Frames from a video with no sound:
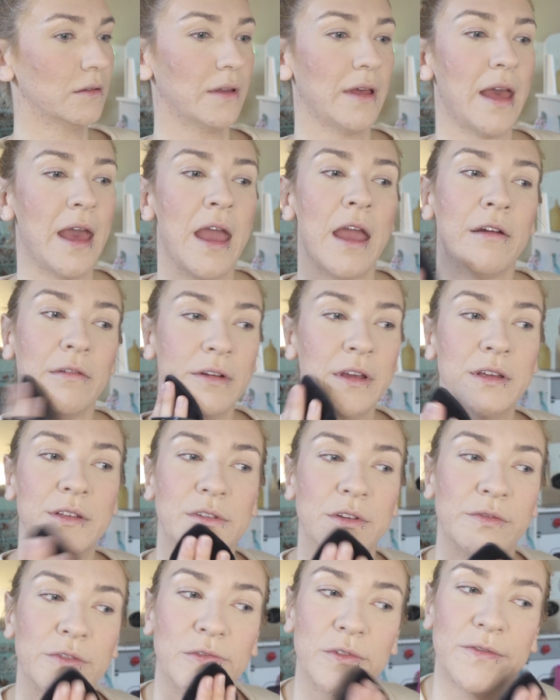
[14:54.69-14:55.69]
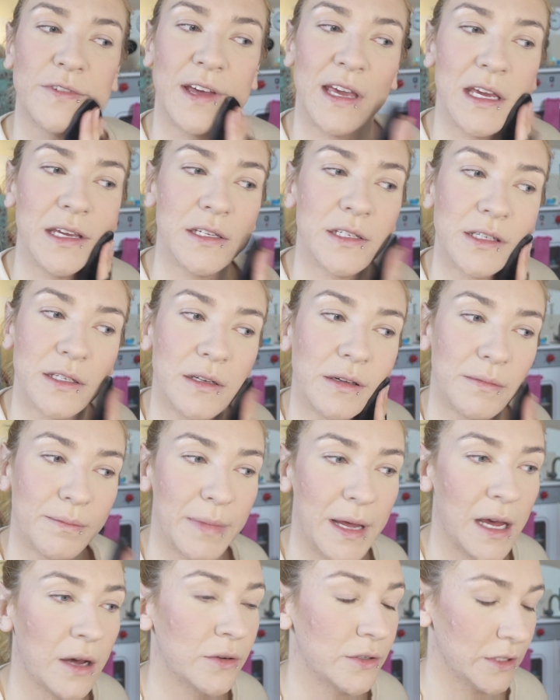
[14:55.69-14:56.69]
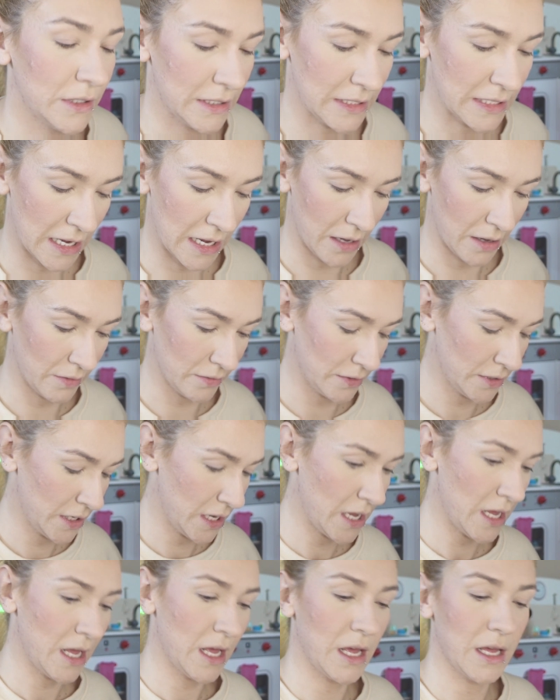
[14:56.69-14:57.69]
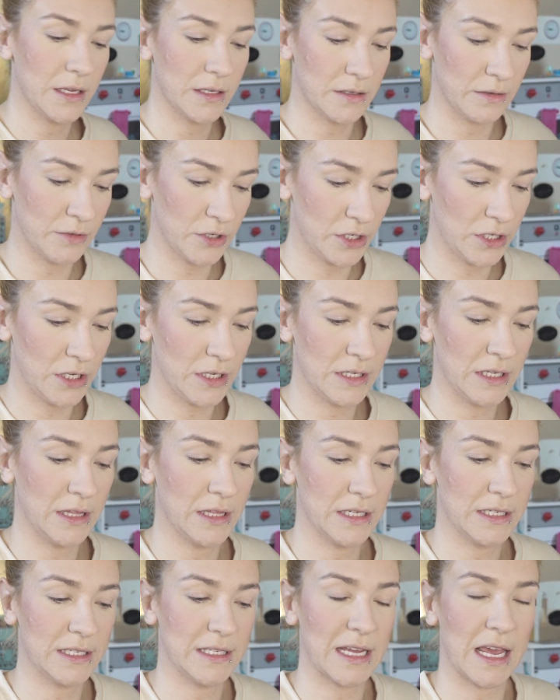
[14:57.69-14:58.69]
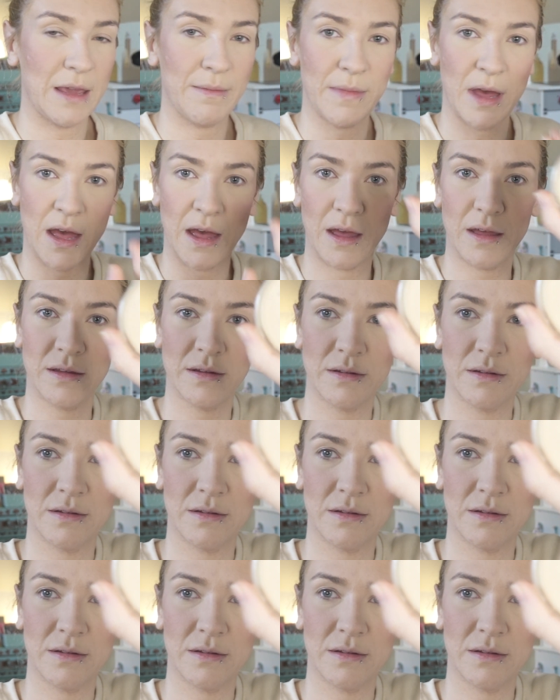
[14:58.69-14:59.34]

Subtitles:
areas of your face powdered down. So I'm just using the Stay Matte